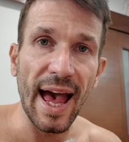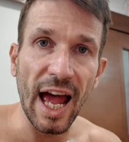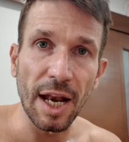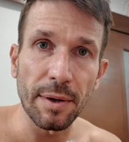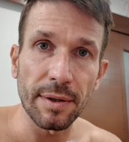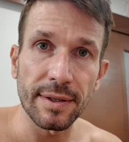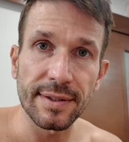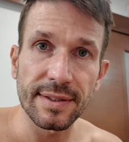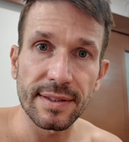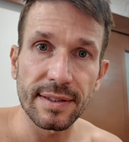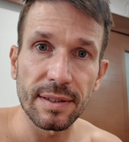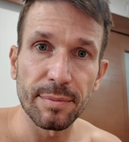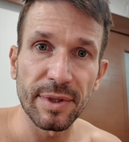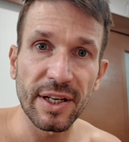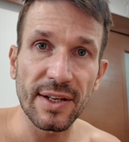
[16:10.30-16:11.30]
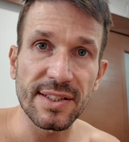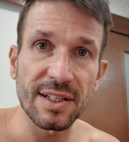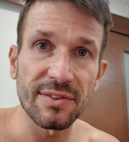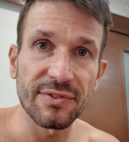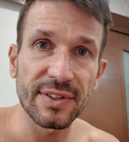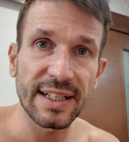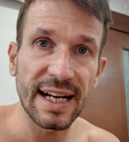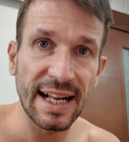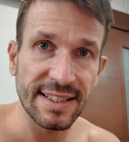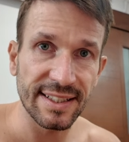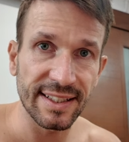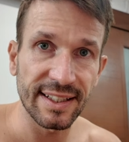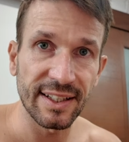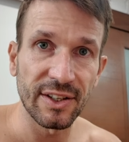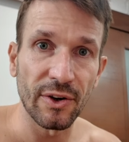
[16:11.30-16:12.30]
And because of
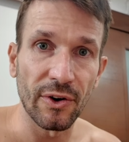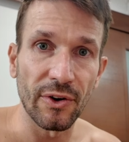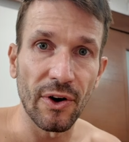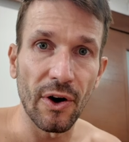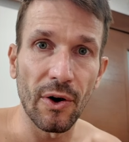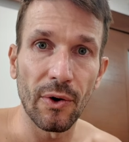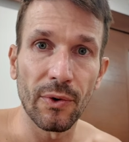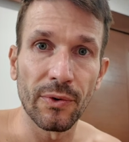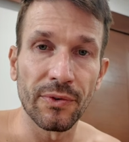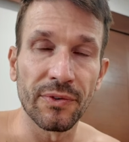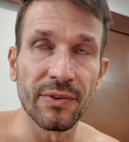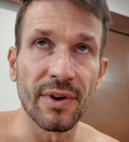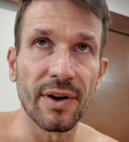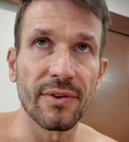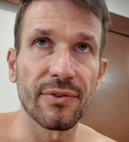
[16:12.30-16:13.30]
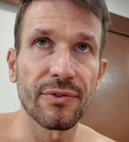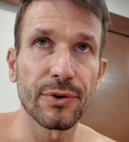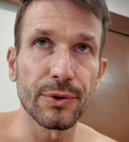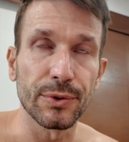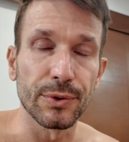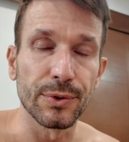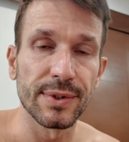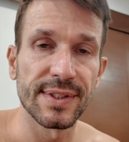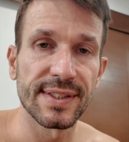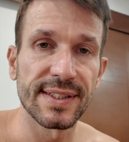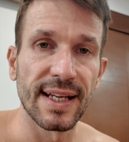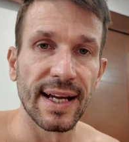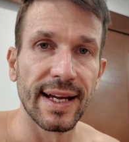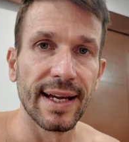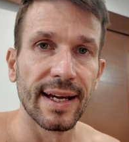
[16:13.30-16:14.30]
cutting your own fruits
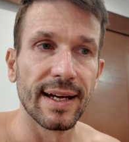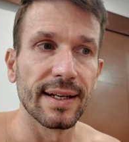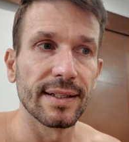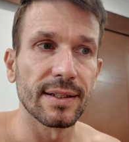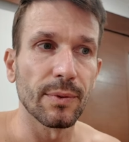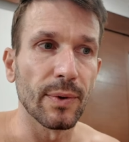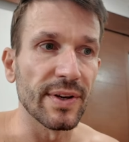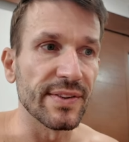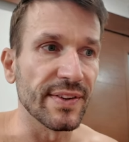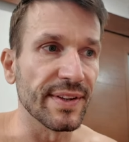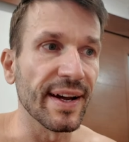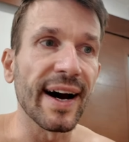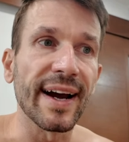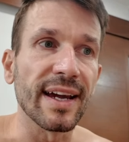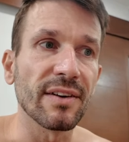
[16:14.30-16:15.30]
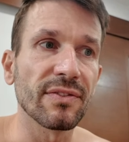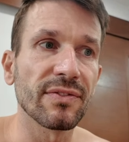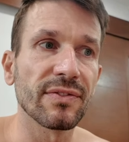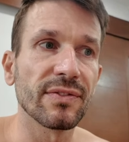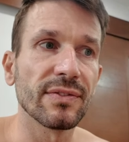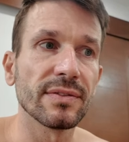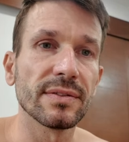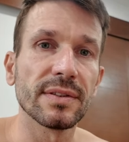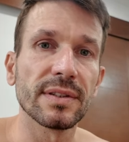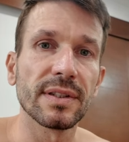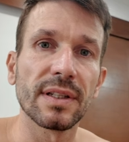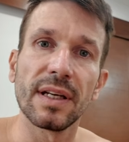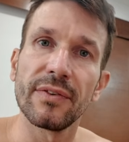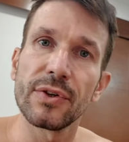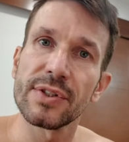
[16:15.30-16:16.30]
with a knife,
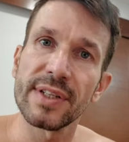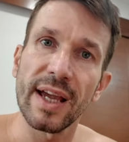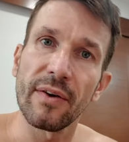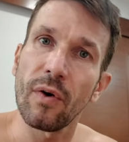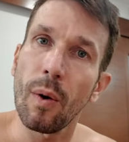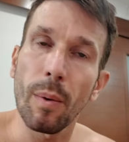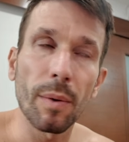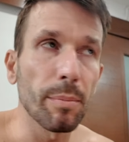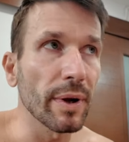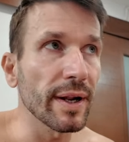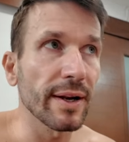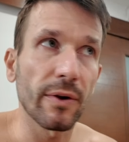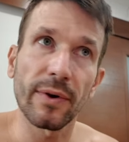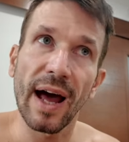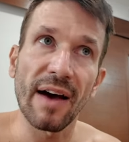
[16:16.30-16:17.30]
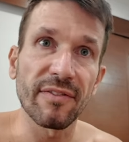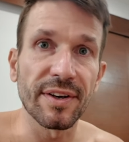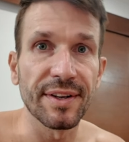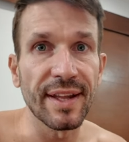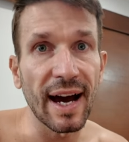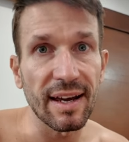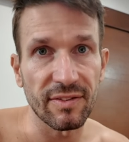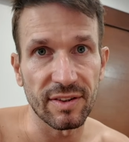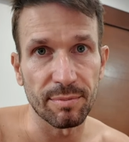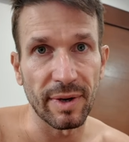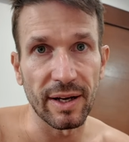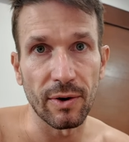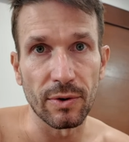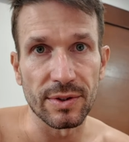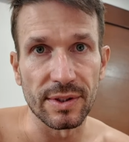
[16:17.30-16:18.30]
if you say, Robert, but I don't have a knife in
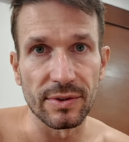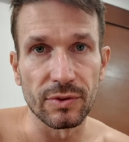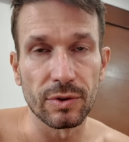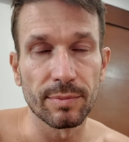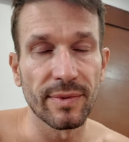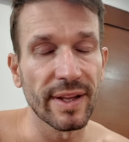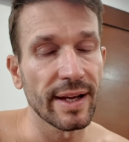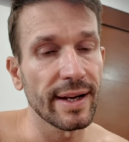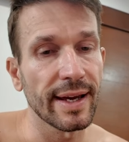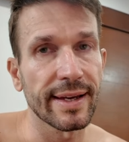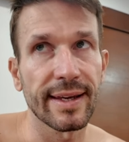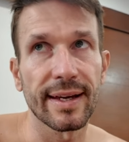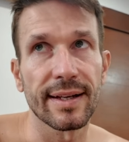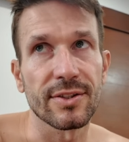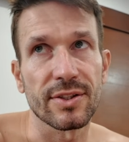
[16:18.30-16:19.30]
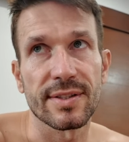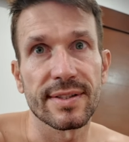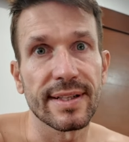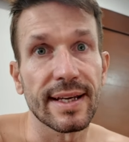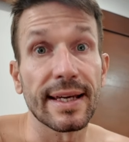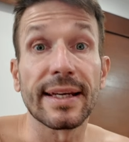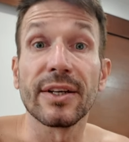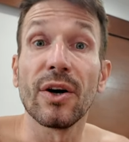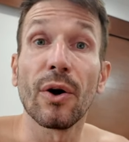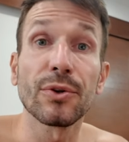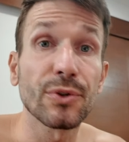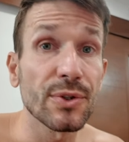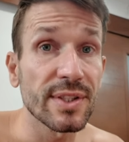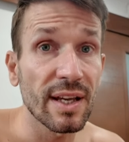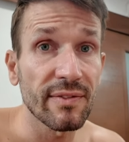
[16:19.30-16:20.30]
my hotel room, then I can just say, go
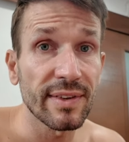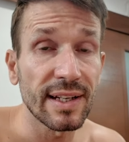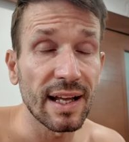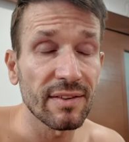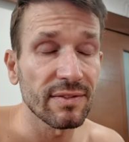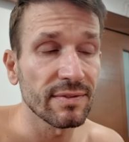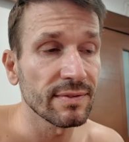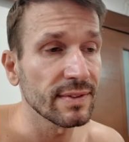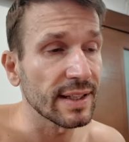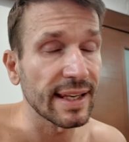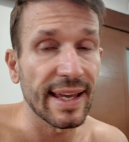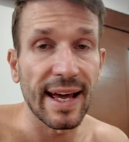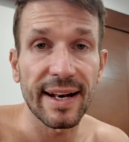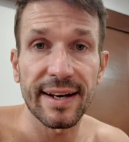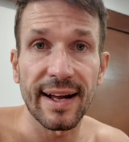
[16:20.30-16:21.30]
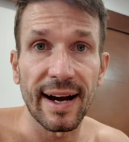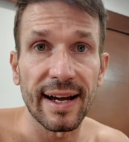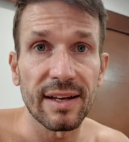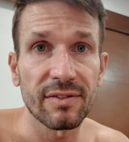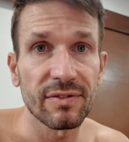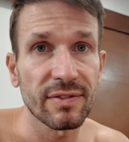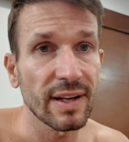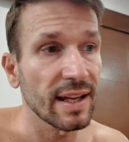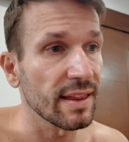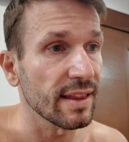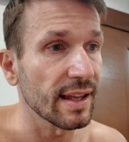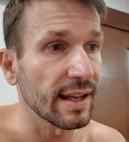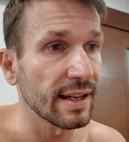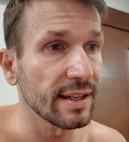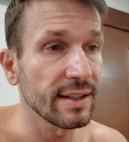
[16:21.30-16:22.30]
to seven eleven, get a knife, and
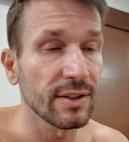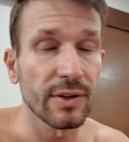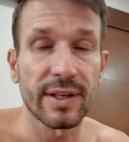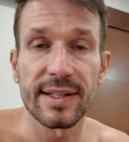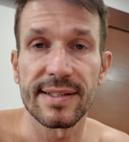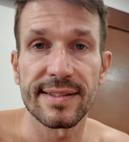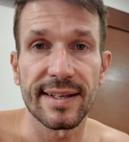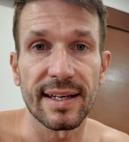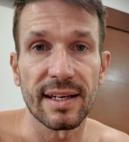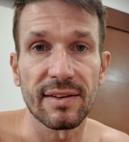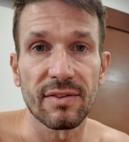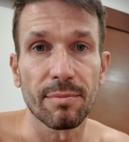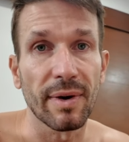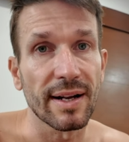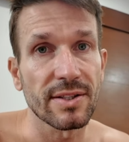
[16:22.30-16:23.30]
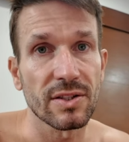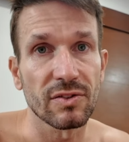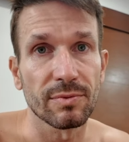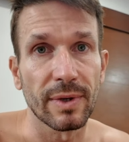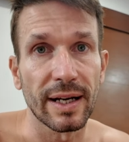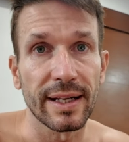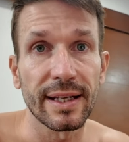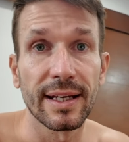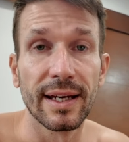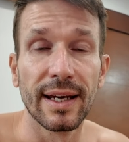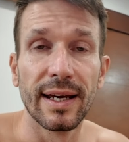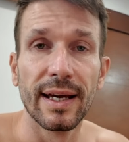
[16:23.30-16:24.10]
then you can save a bunch of money